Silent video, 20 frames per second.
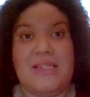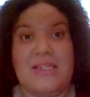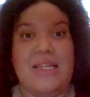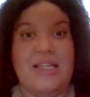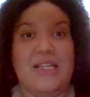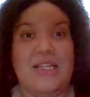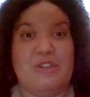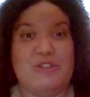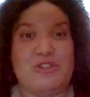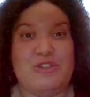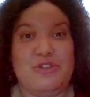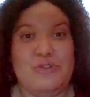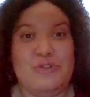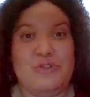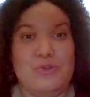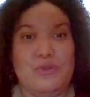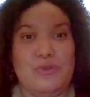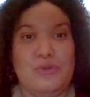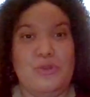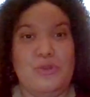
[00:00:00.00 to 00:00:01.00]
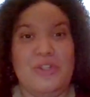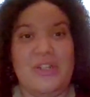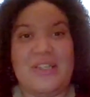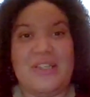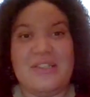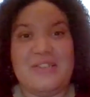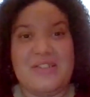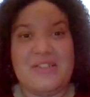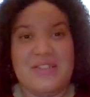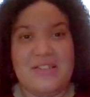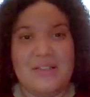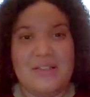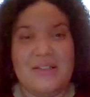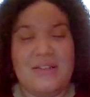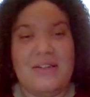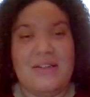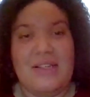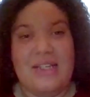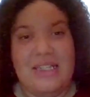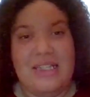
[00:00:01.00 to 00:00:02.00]
think to look
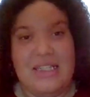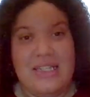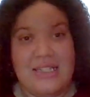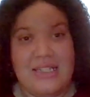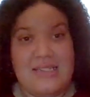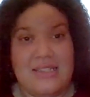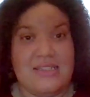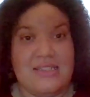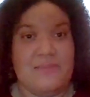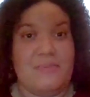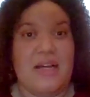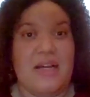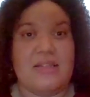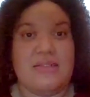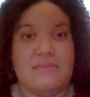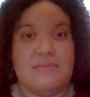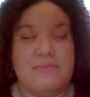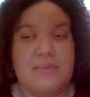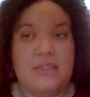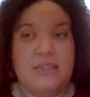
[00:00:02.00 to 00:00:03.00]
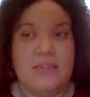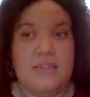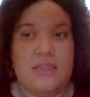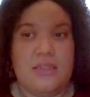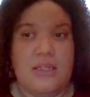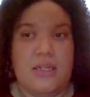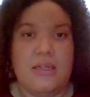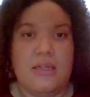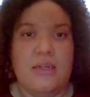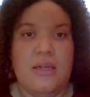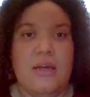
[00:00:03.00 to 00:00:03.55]
into EDS as a possibility.